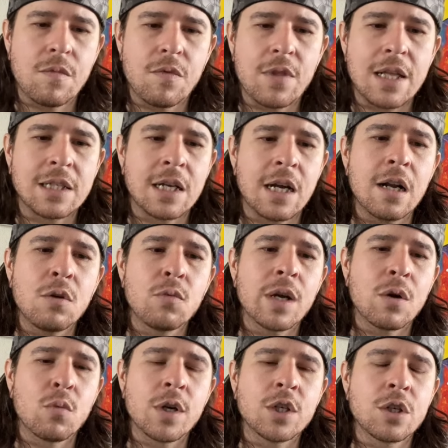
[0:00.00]
that's kind of
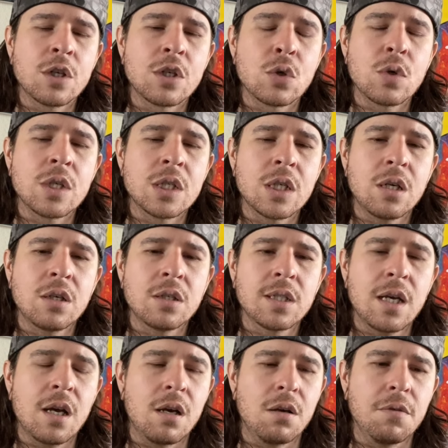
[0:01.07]
like what you're doing to
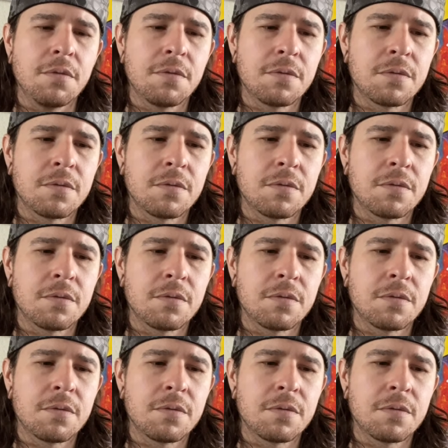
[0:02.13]
yourself.